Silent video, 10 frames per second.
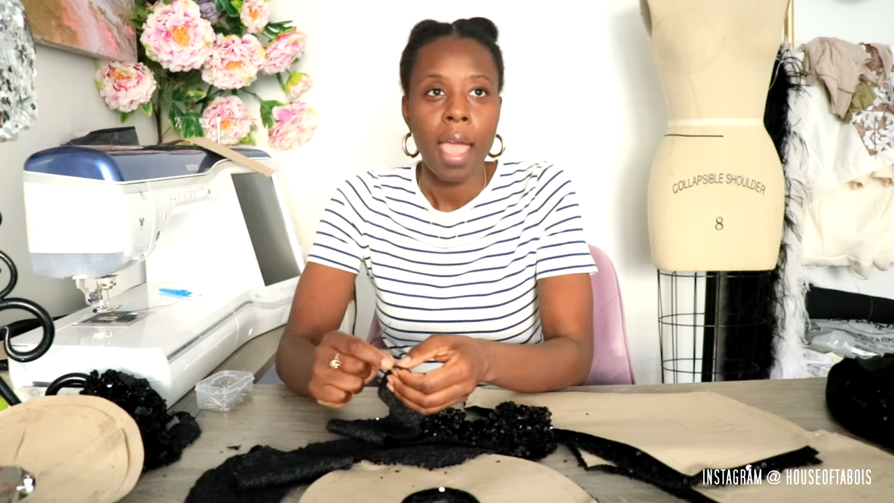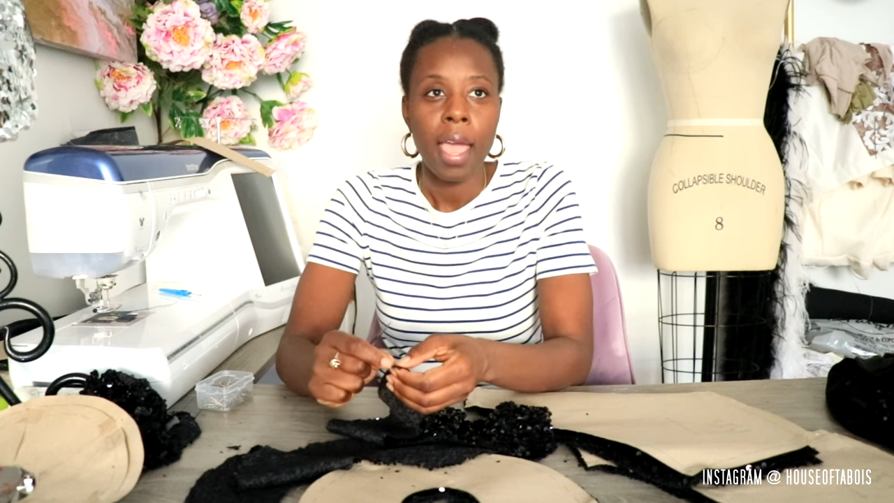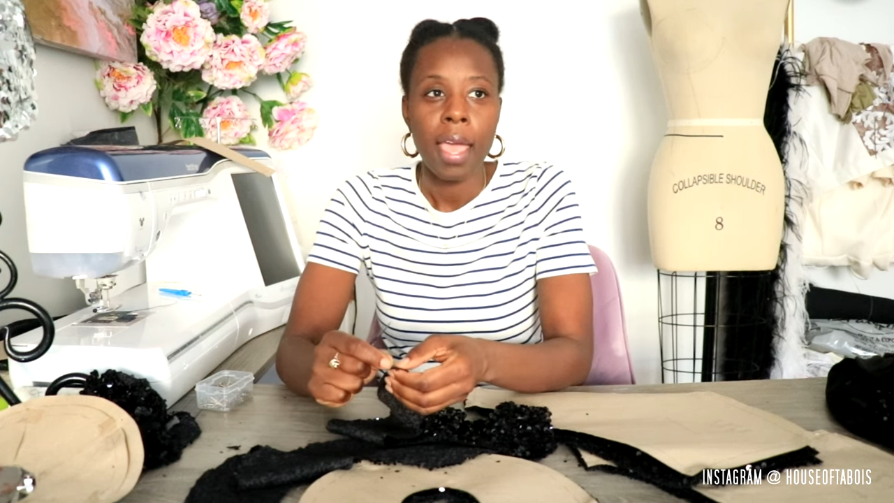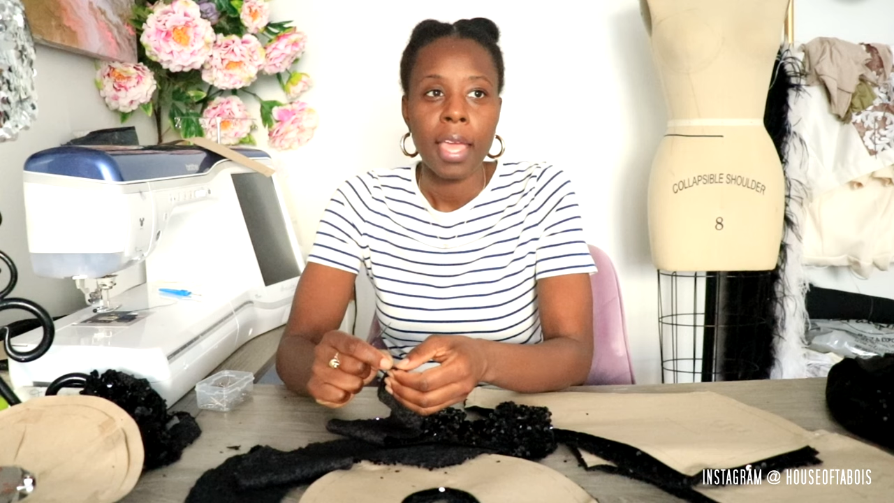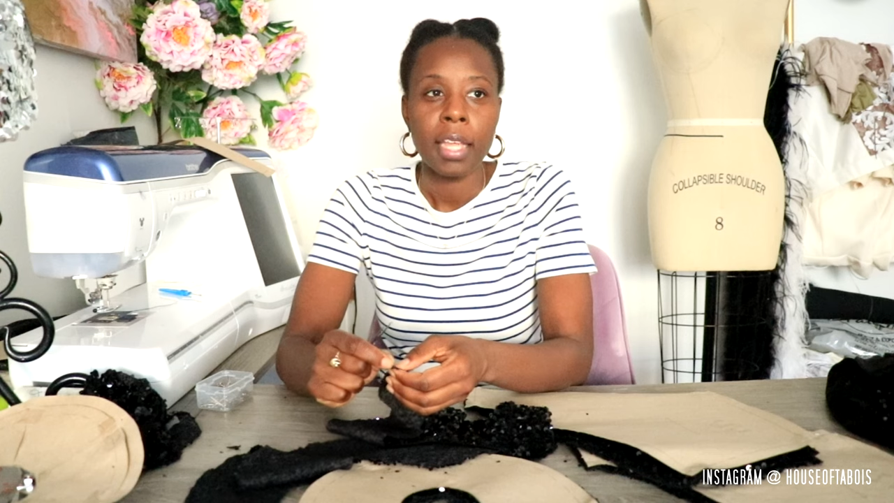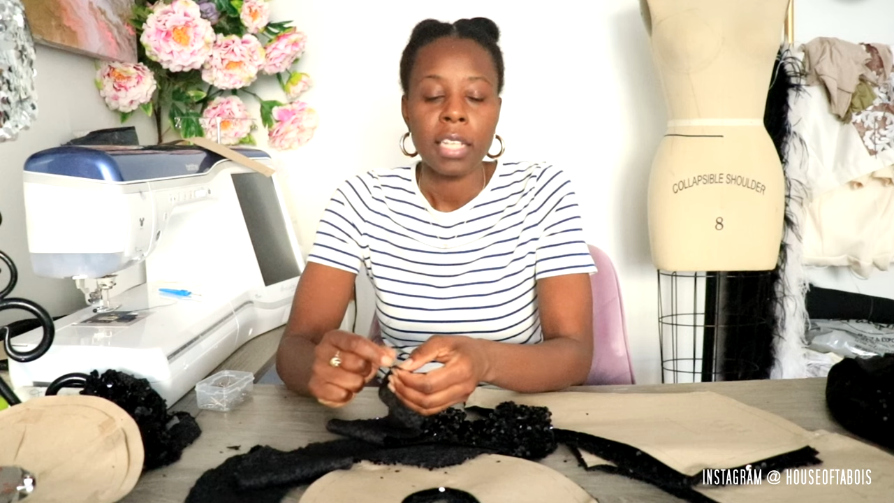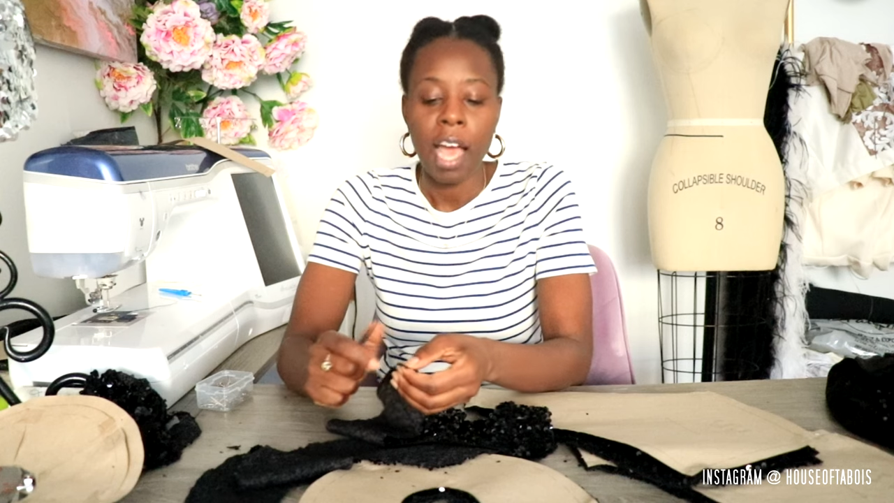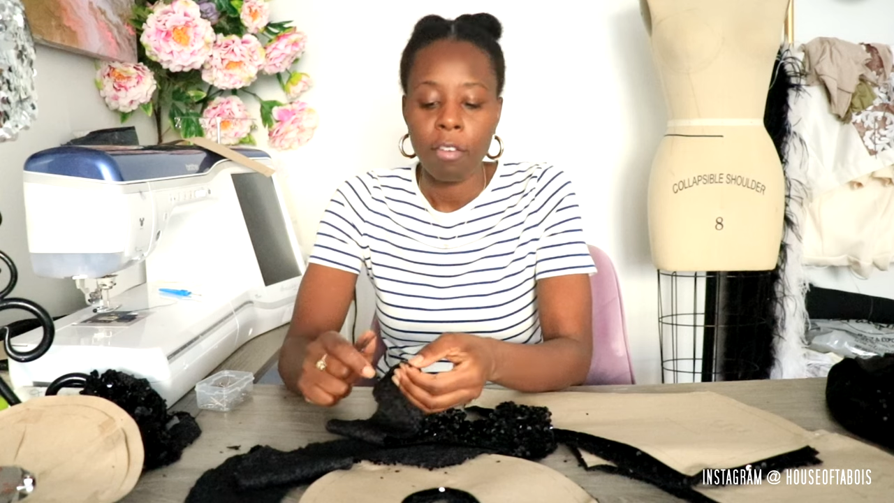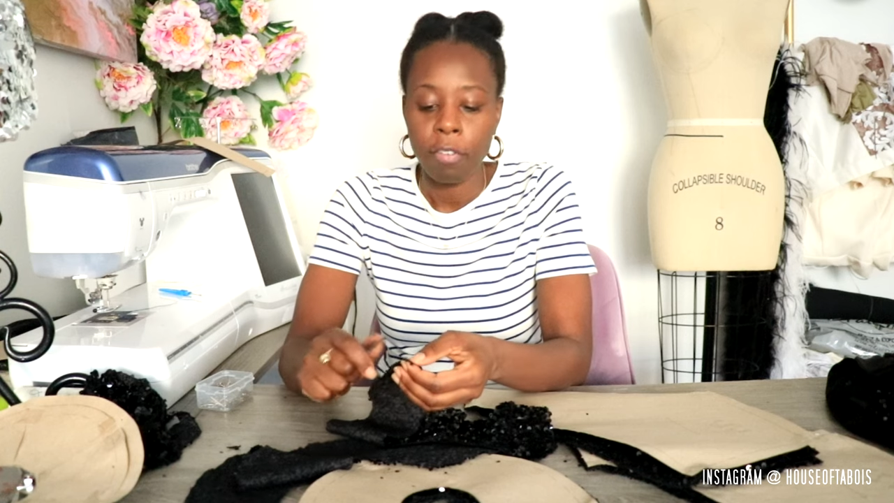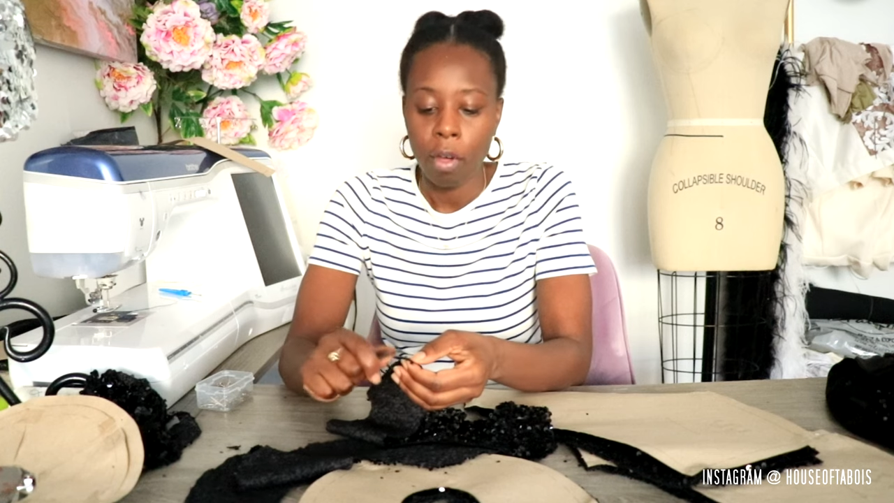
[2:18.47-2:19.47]
and
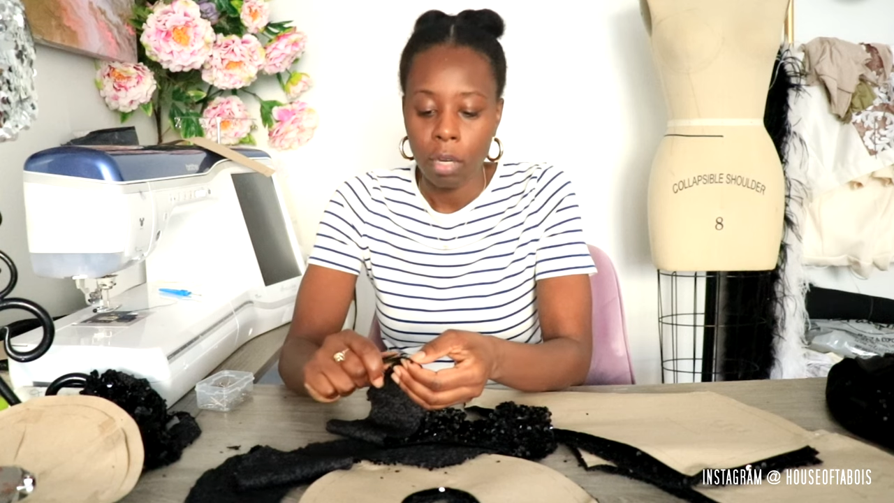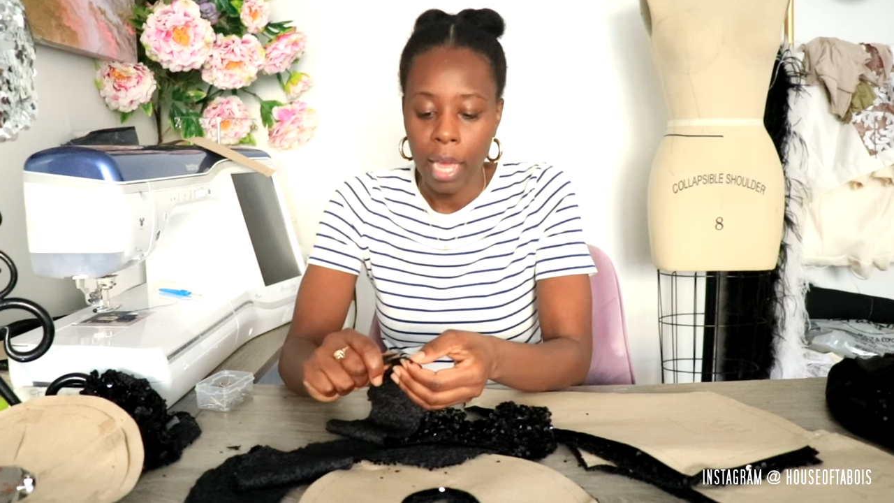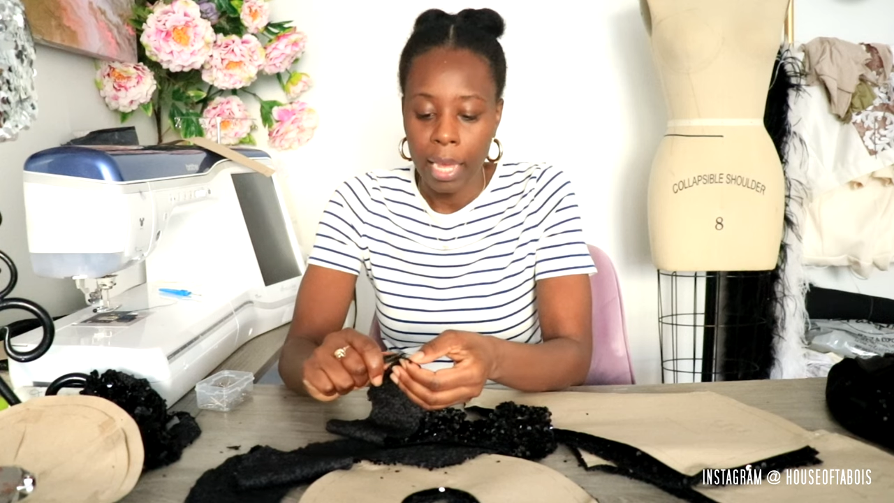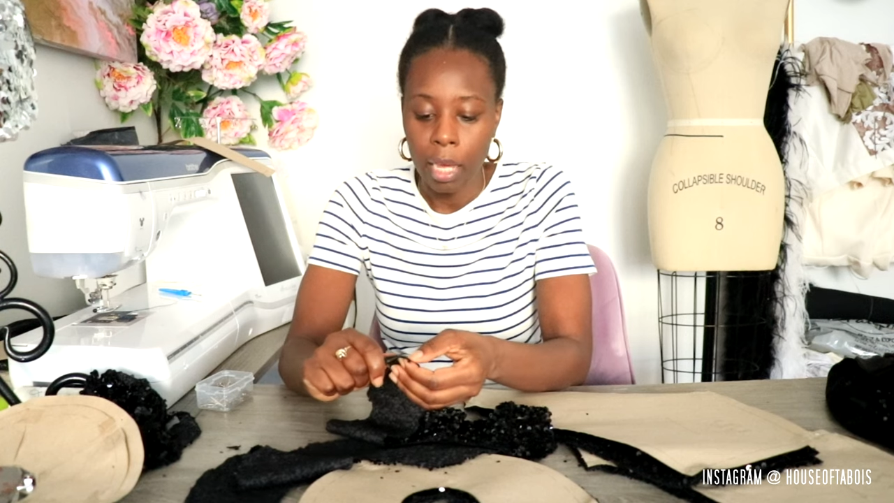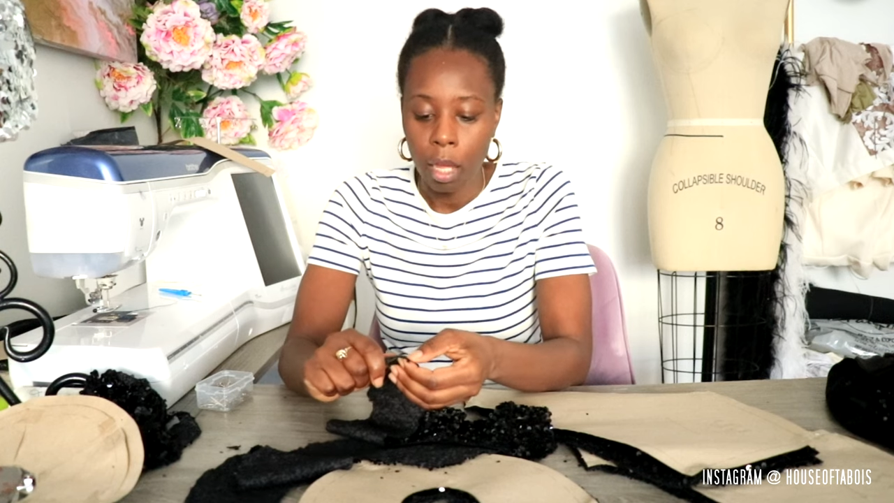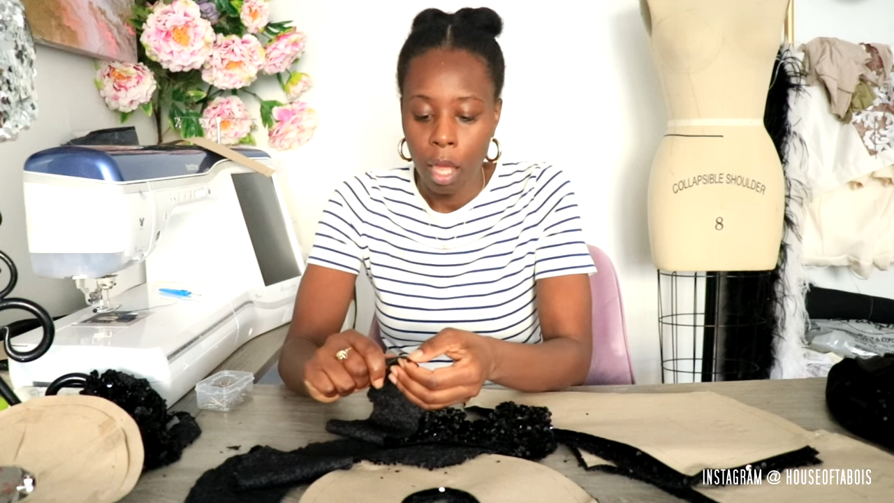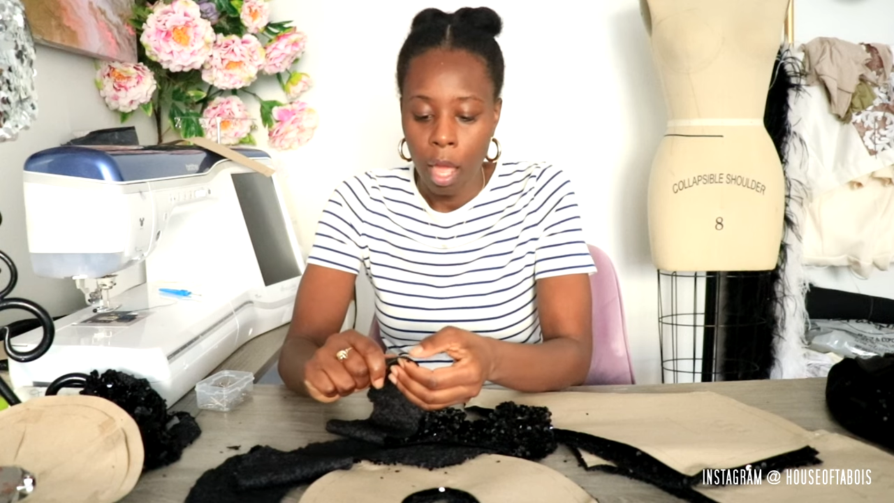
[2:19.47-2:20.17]
I felt like